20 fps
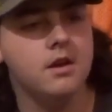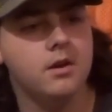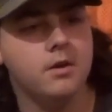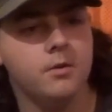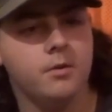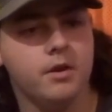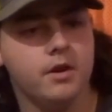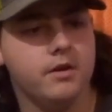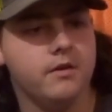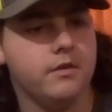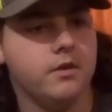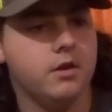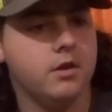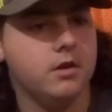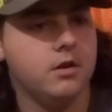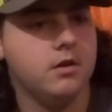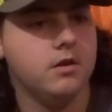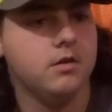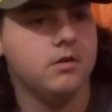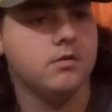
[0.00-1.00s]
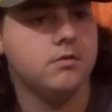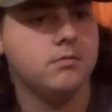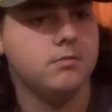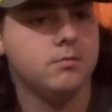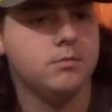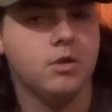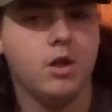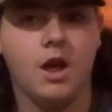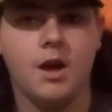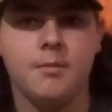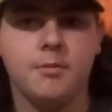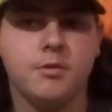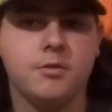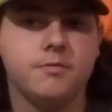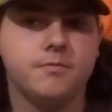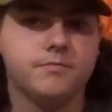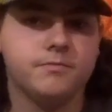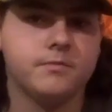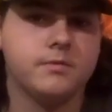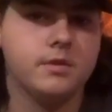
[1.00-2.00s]
in a climber.
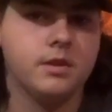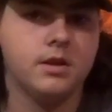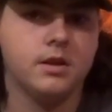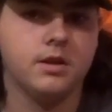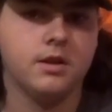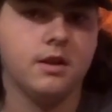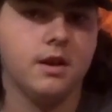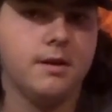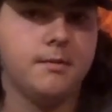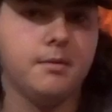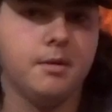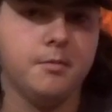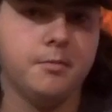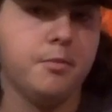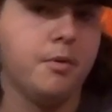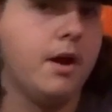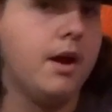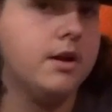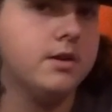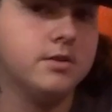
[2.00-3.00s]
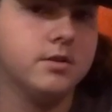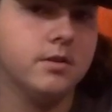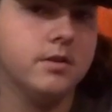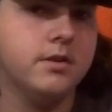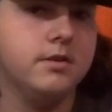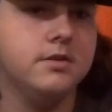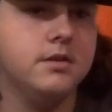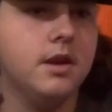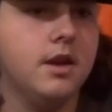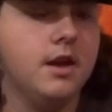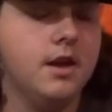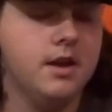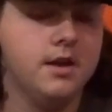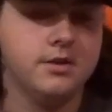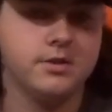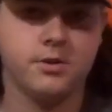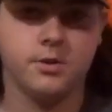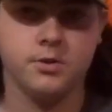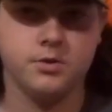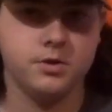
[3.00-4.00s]
I climb up pine trees.
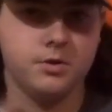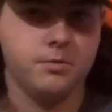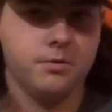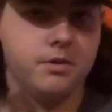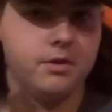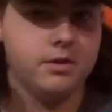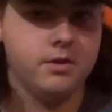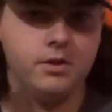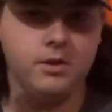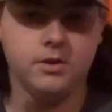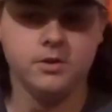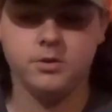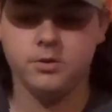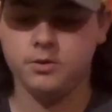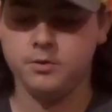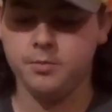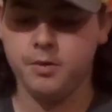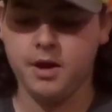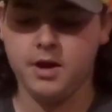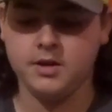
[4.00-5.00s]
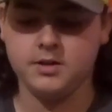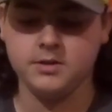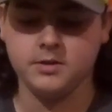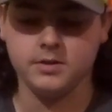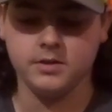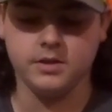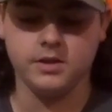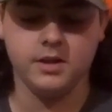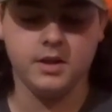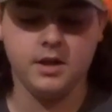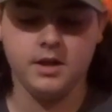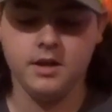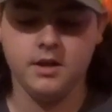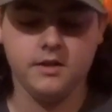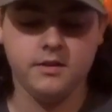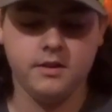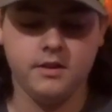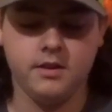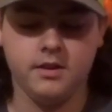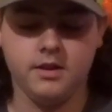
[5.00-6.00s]
It screws in really good to a pine tree.
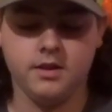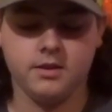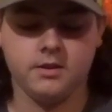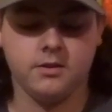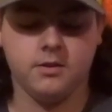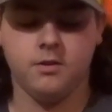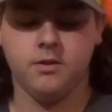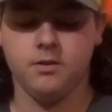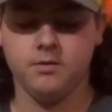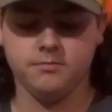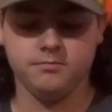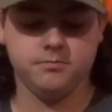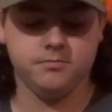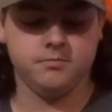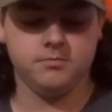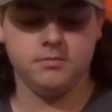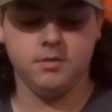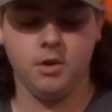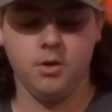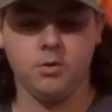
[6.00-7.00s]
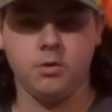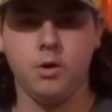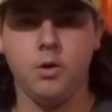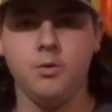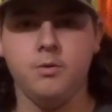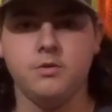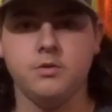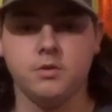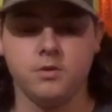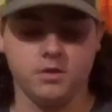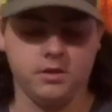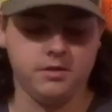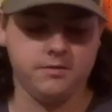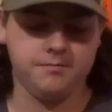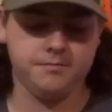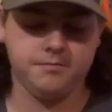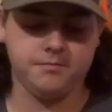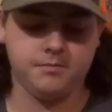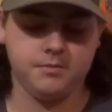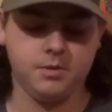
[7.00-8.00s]
Then you get to a hard oak tree,
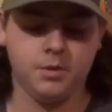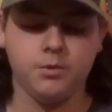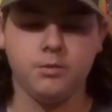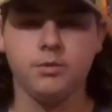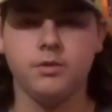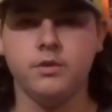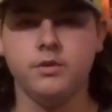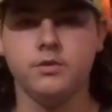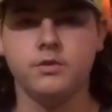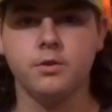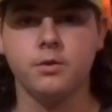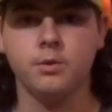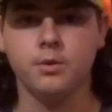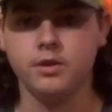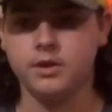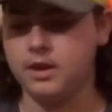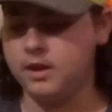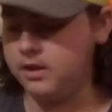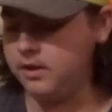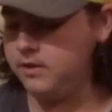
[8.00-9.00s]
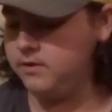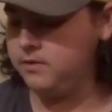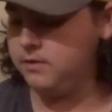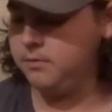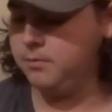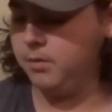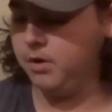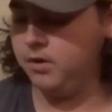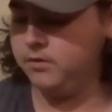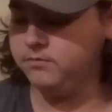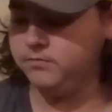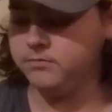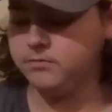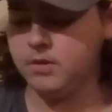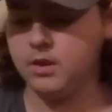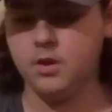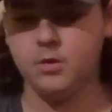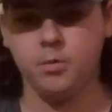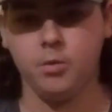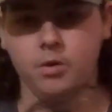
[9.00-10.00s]
it don't really screw in that easy, but
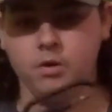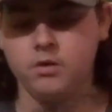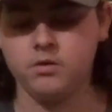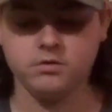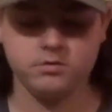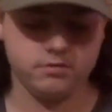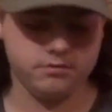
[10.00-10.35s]
it works.